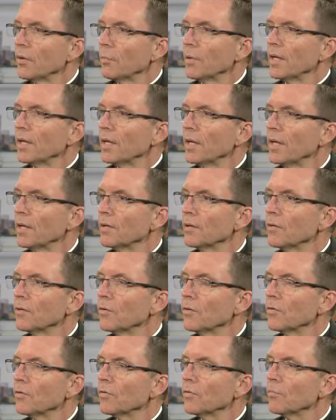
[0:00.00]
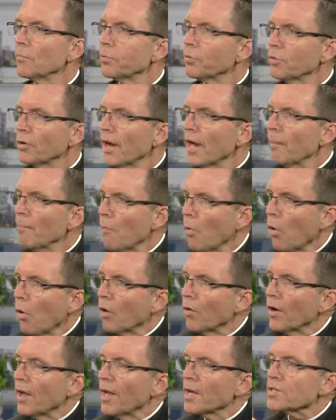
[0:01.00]
we can pray
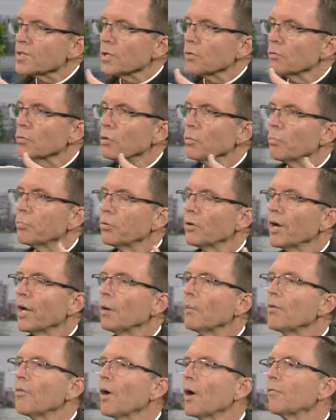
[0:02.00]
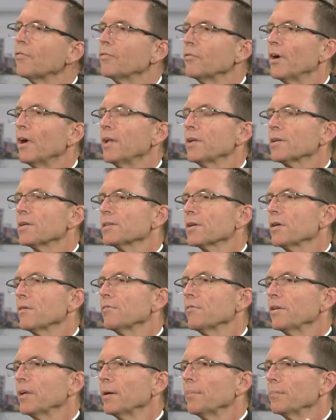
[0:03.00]
more as a group, pray with our friends, our
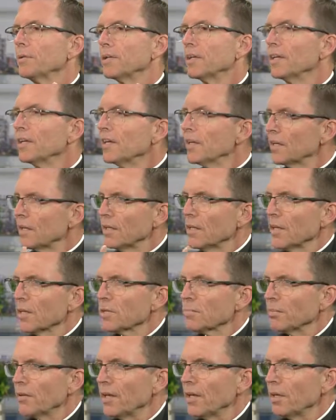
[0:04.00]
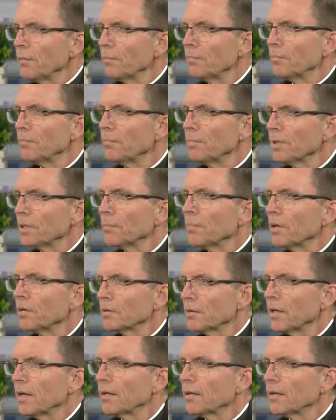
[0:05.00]
family. Can you explain a bit about that?